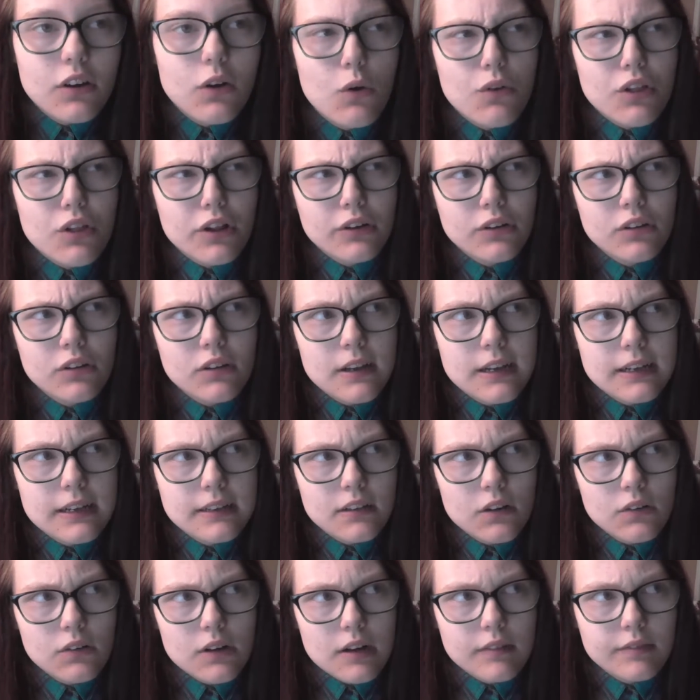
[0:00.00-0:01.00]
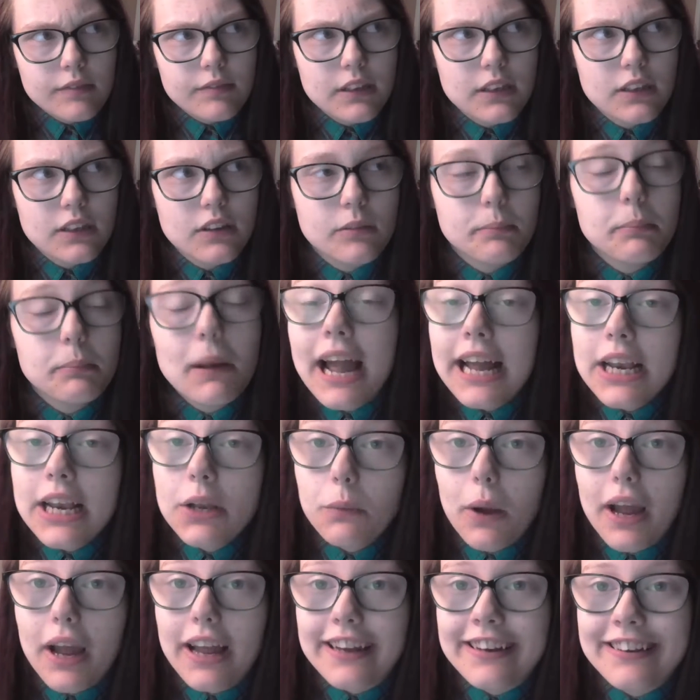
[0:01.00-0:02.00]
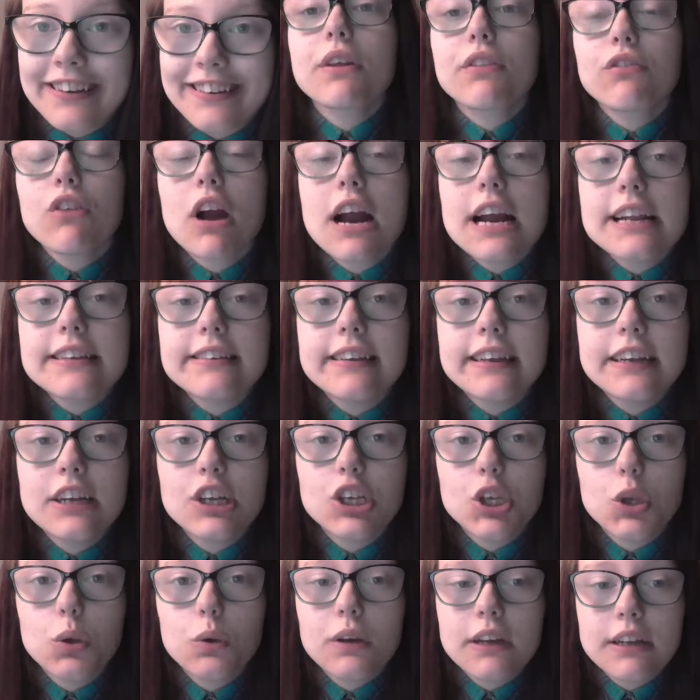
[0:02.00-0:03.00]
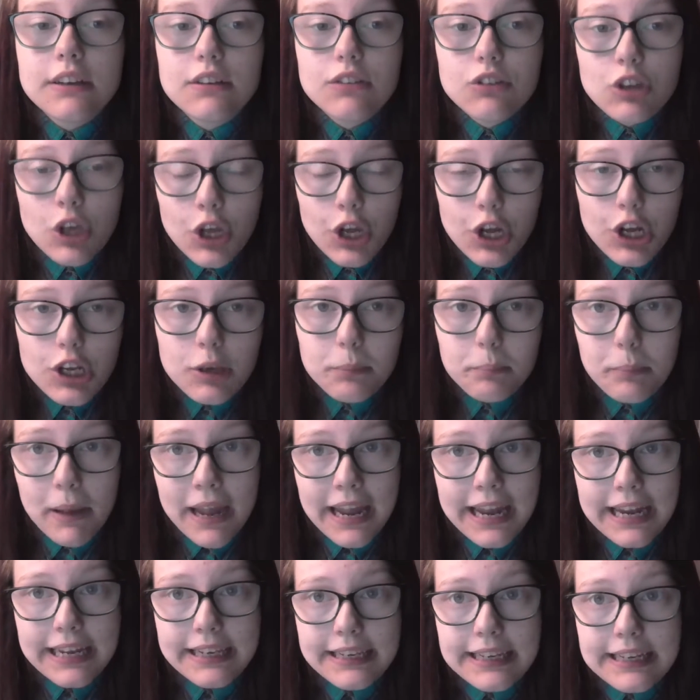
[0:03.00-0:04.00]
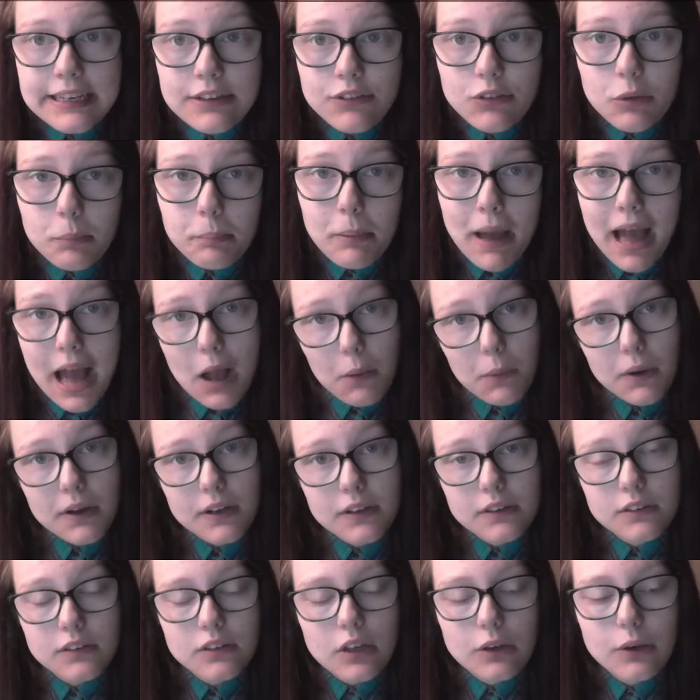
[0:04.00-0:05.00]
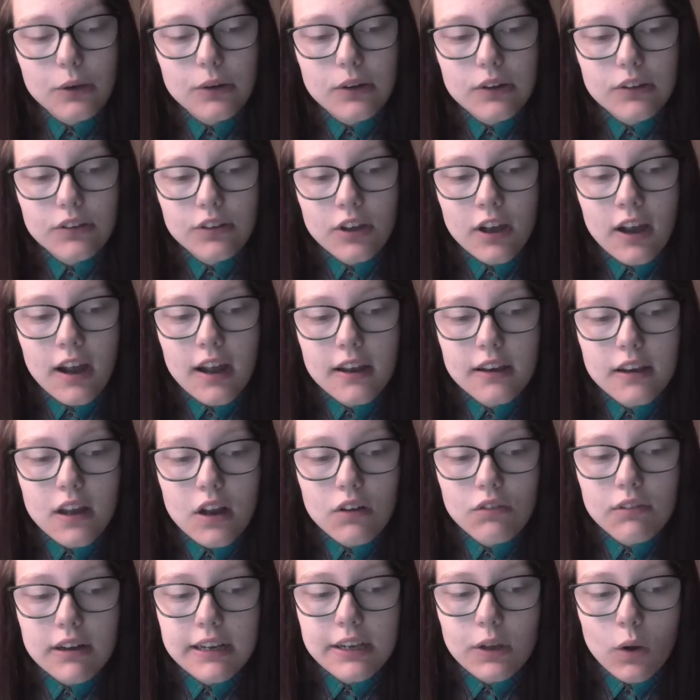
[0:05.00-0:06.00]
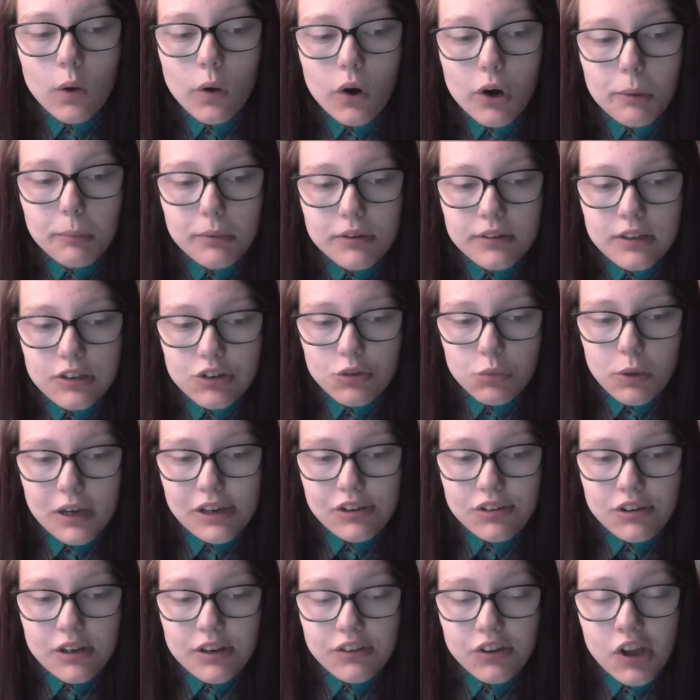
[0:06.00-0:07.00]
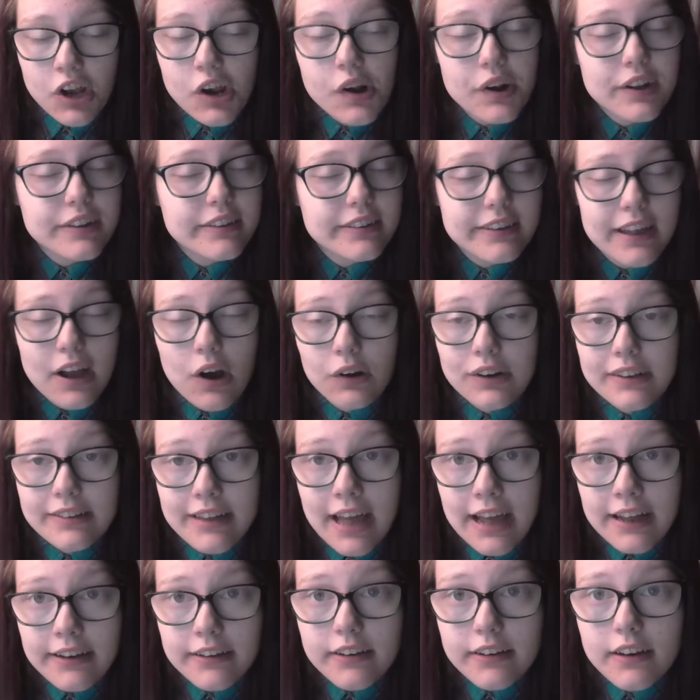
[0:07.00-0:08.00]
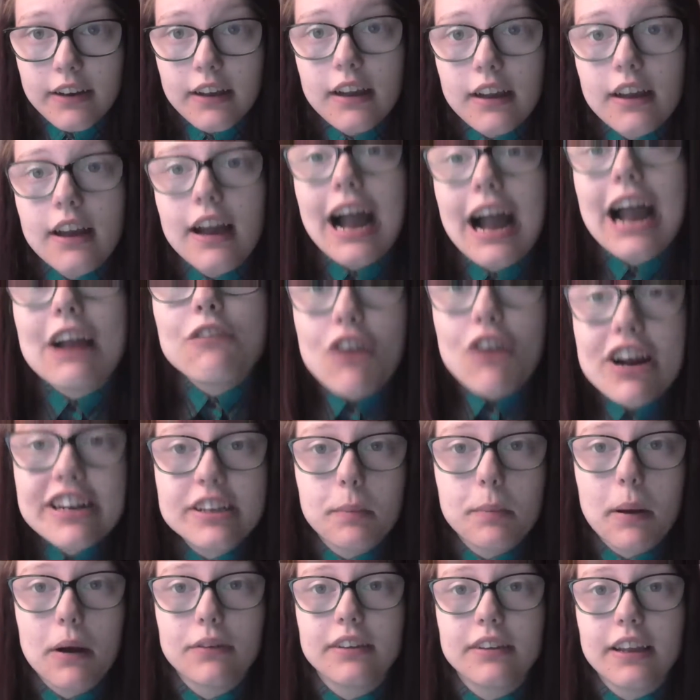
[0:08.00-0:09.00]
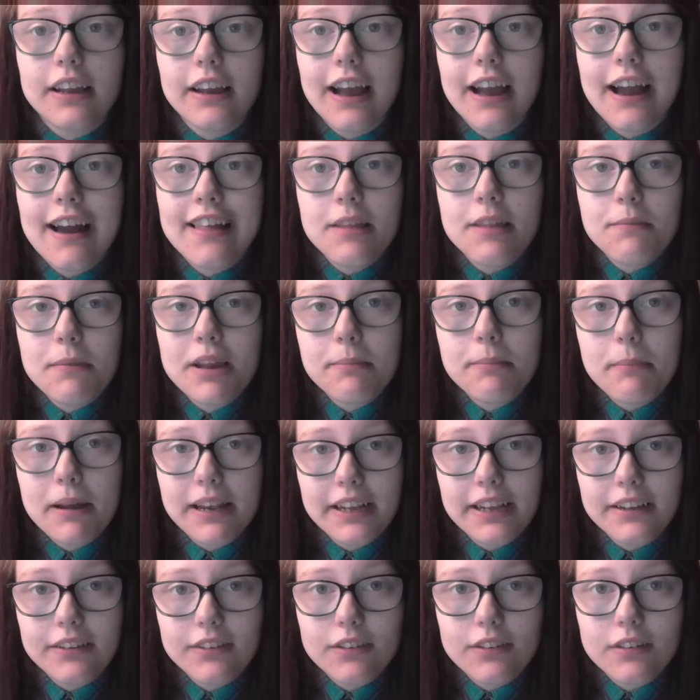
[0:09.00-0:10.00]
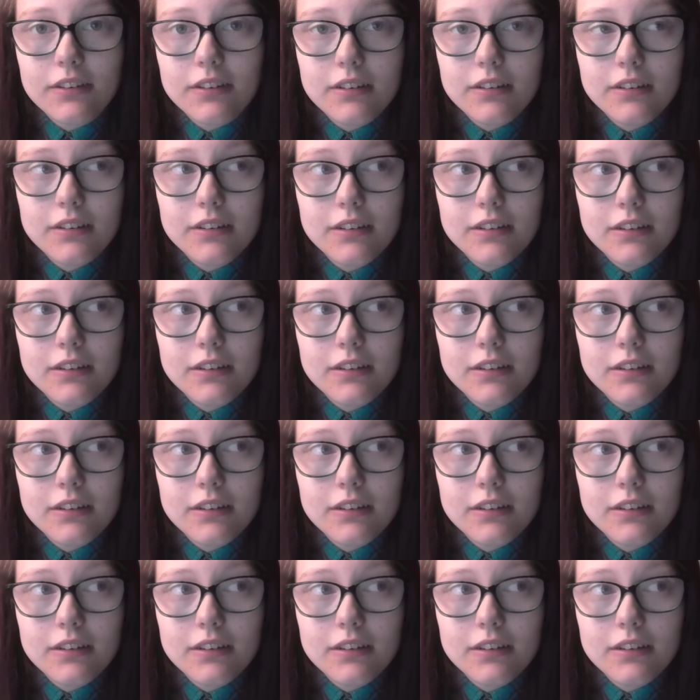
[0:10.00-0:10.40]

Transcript: Although snakes don't have fingers. But anyway, with writing you can turn pain into power. So you can turn a really horrible situation and turn it on its head and write about it and then make millions.